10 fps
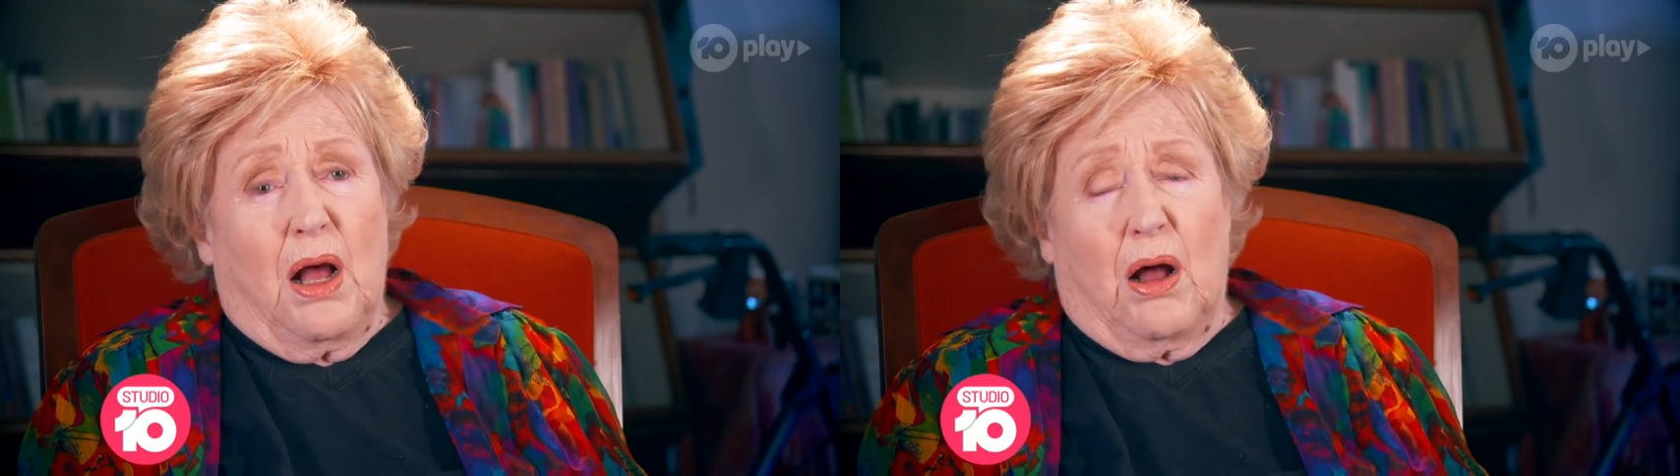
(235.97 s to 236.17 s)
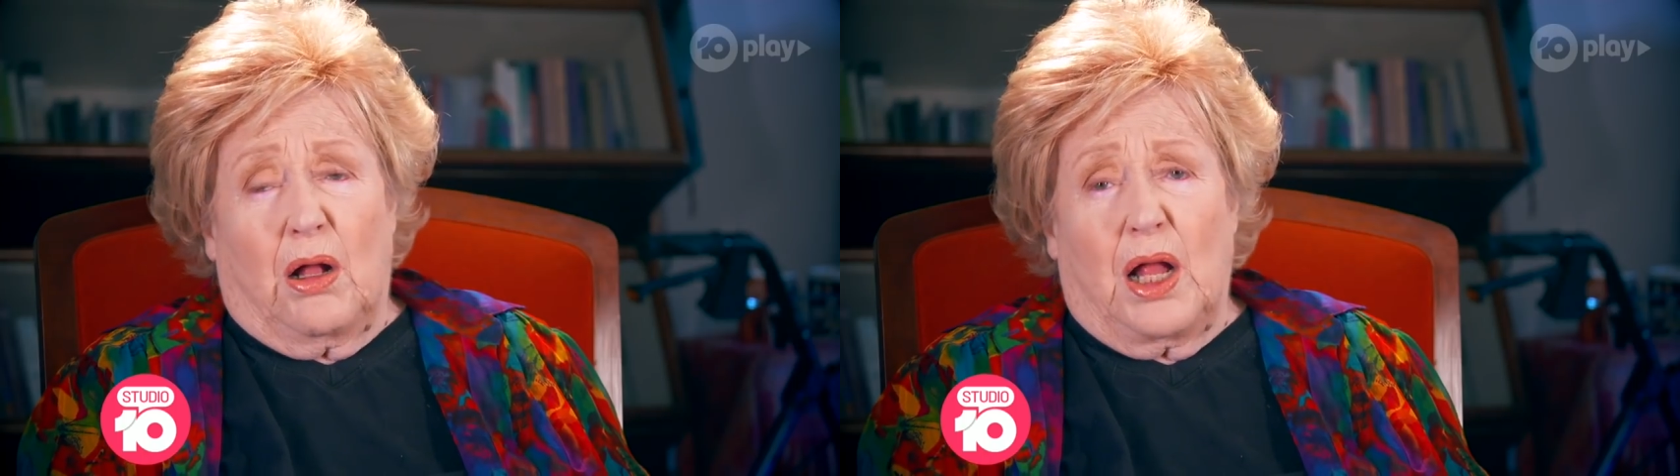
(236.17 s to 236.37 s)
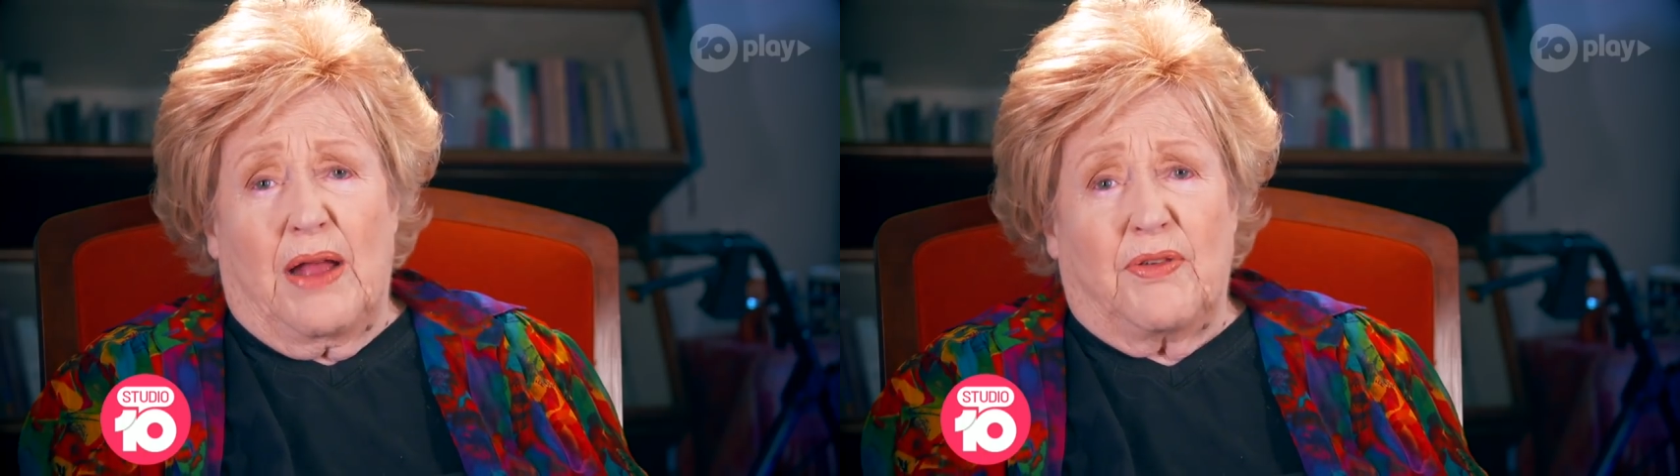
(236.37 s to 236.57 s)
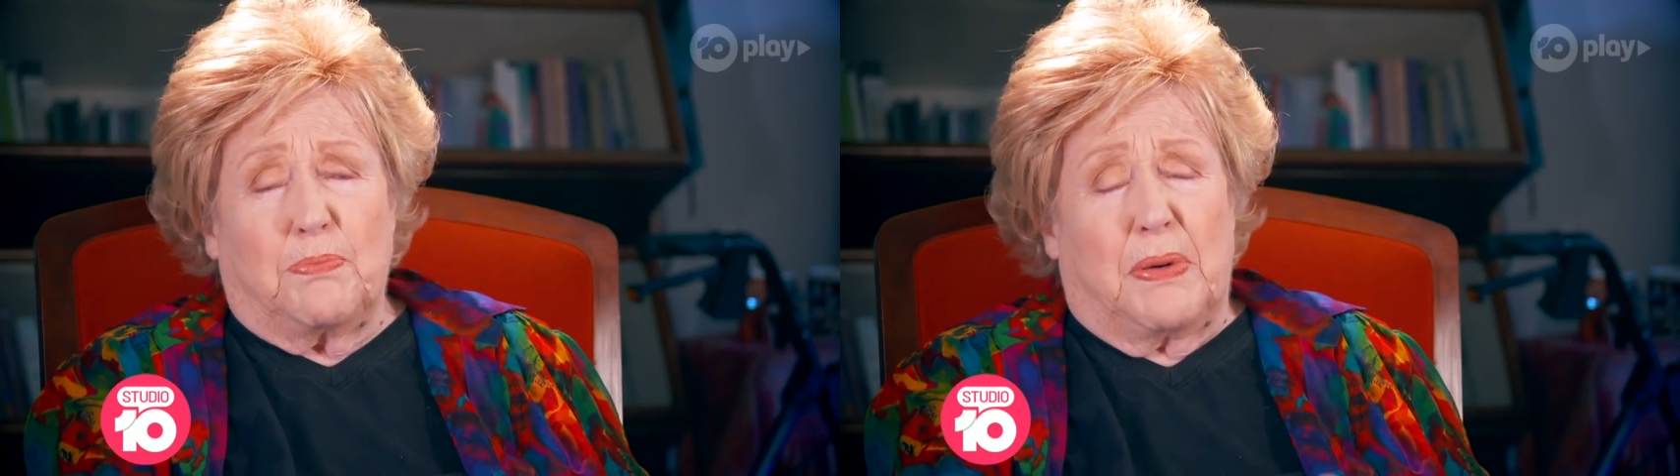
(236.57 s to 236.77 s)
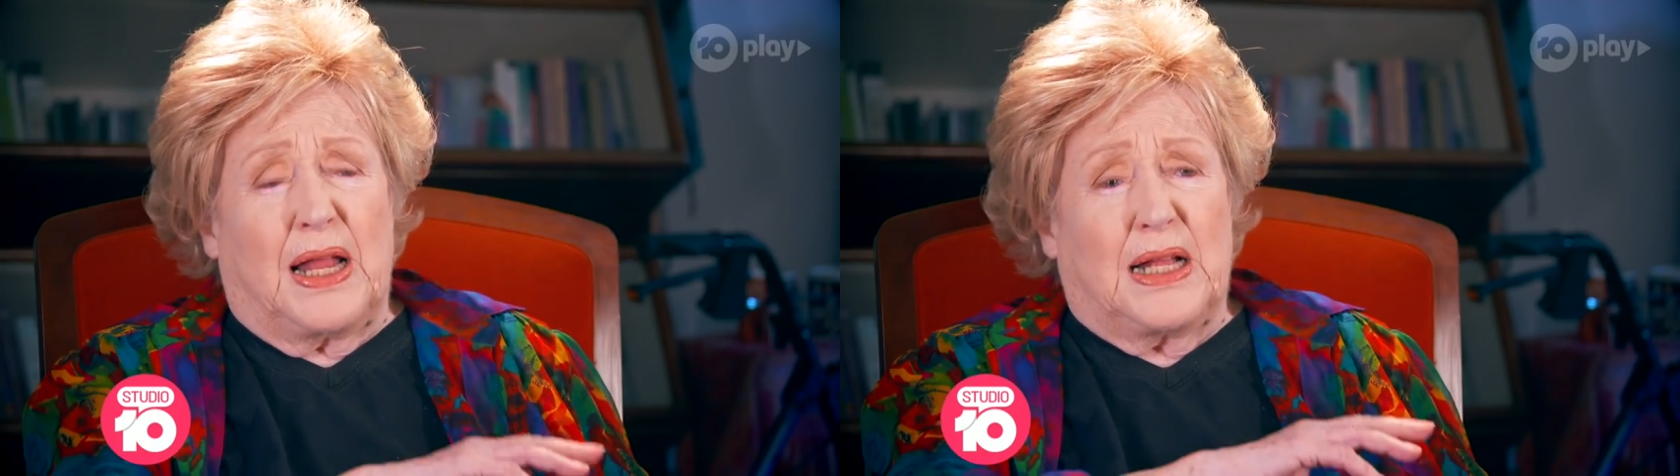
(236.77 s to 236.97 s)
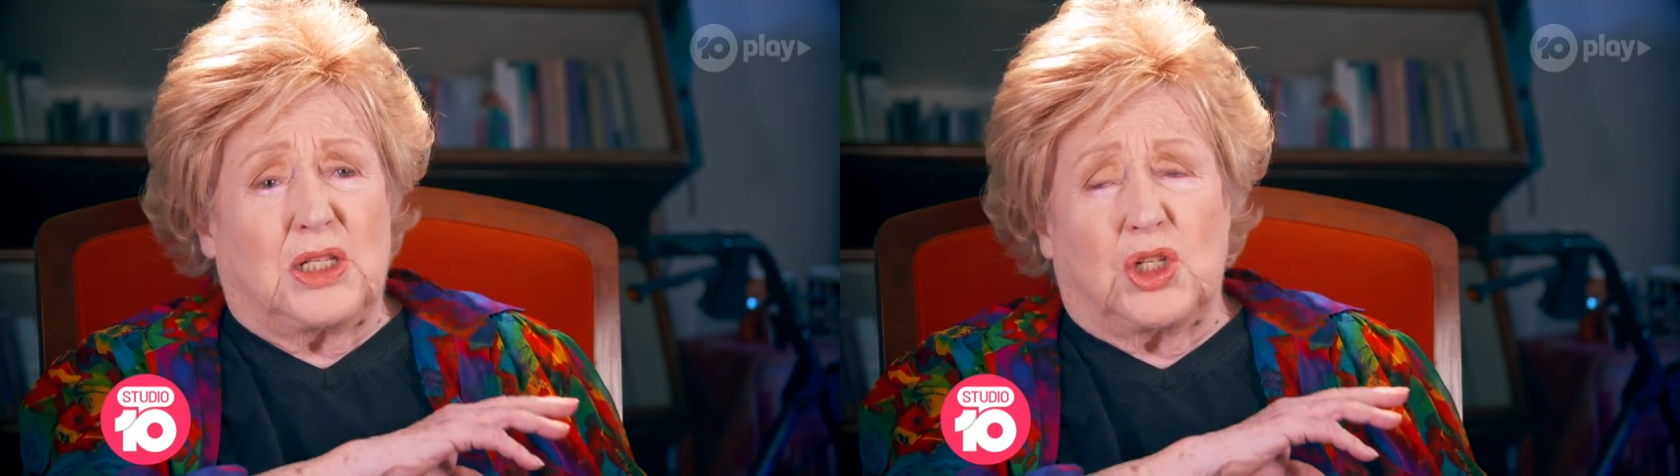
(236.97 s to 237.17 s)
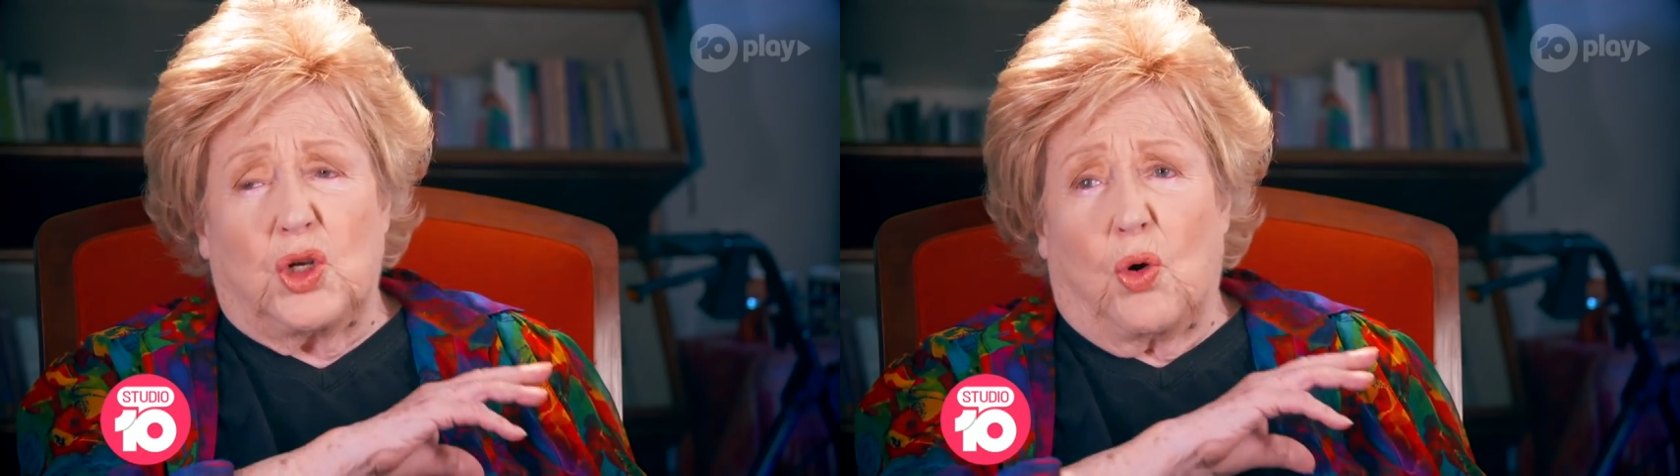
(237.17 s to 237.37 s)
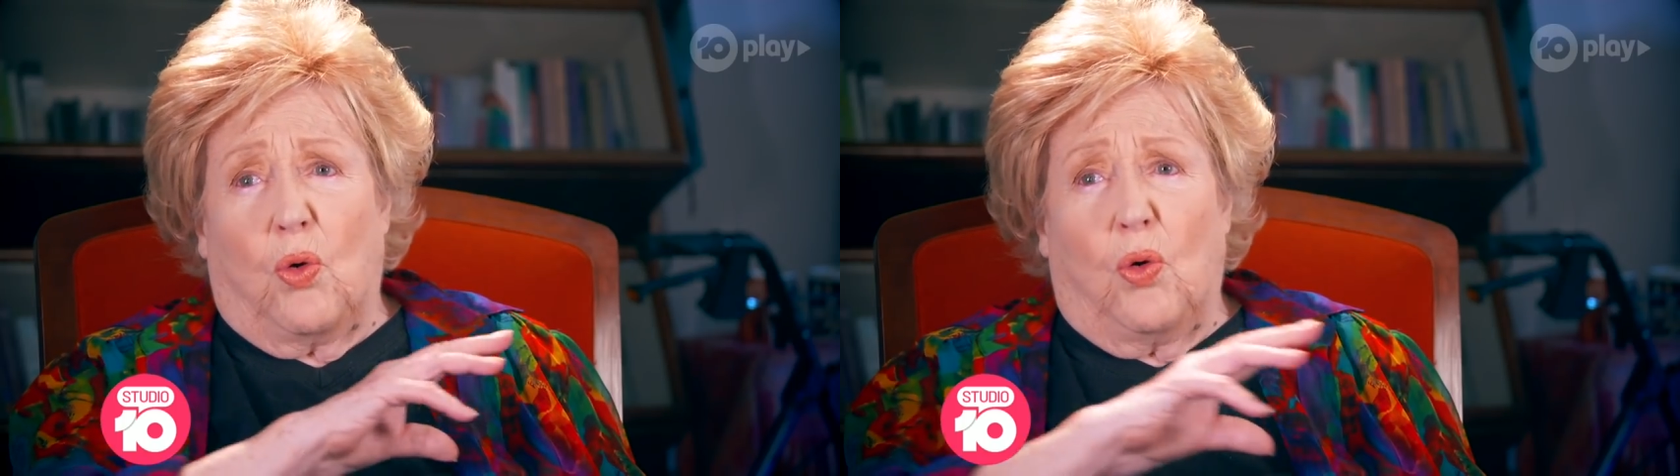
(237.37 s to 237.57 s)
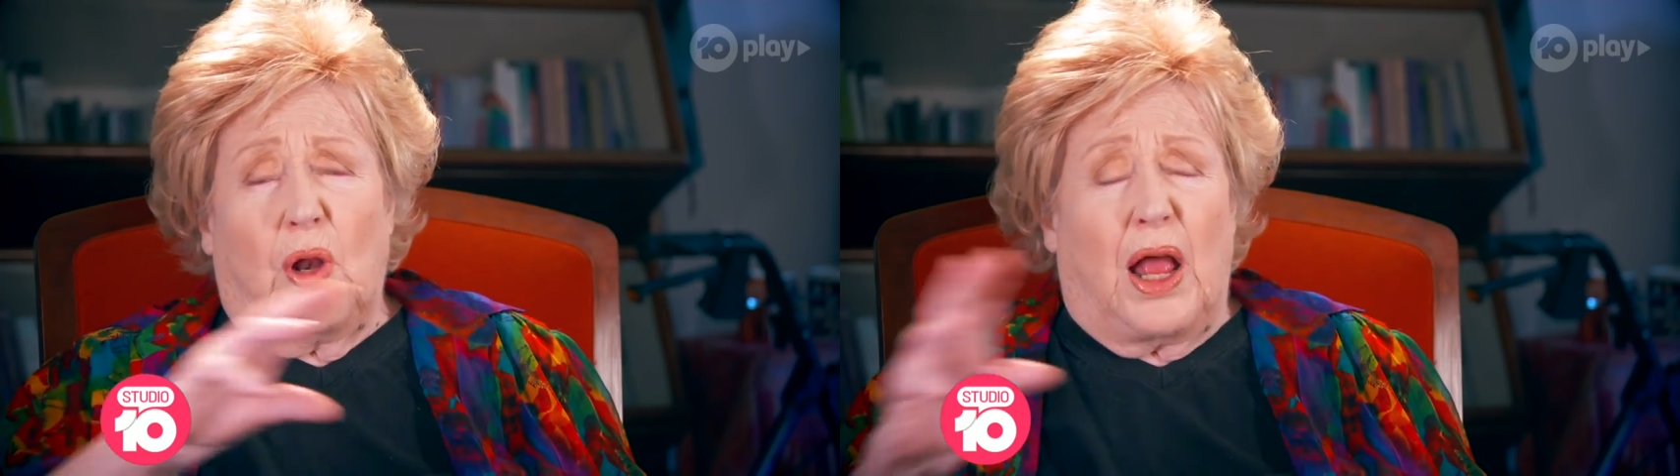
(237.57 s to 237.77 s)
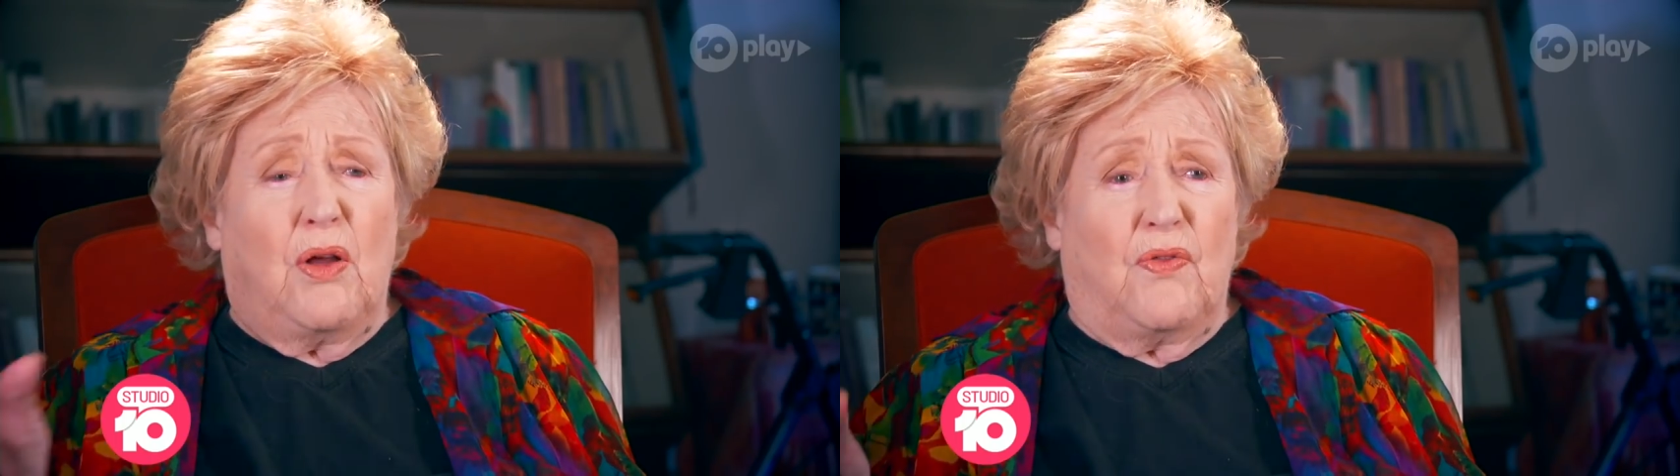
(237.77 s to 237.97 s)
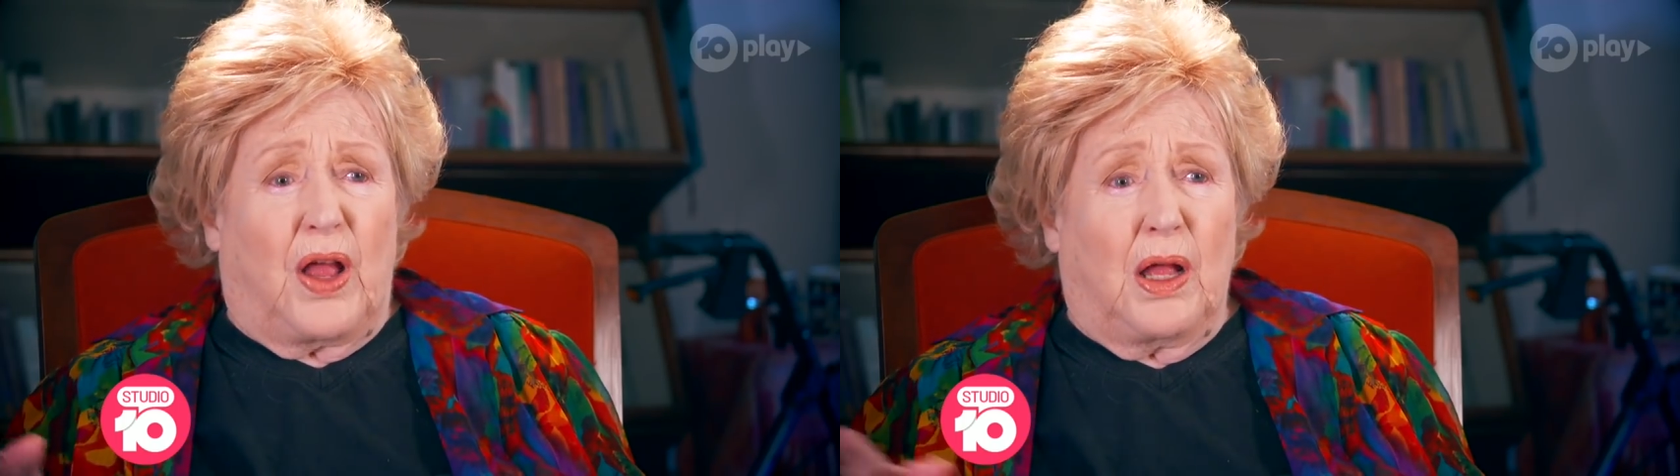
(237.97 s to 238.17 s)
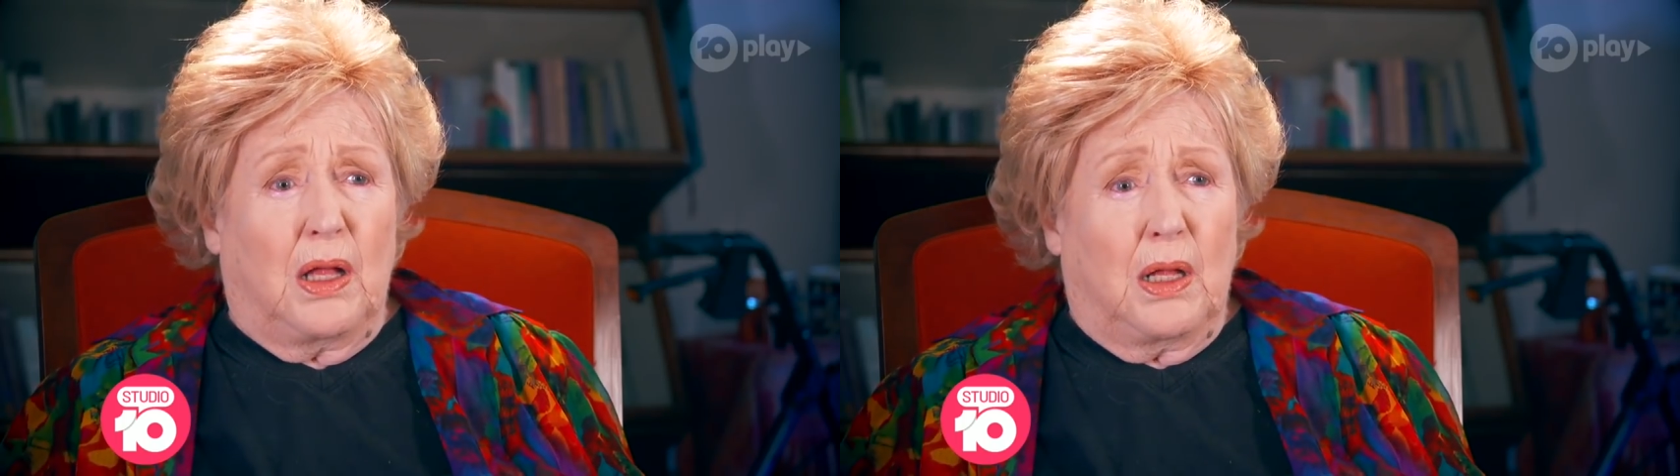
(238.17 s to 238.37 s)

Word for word: I'll have it plastered all over.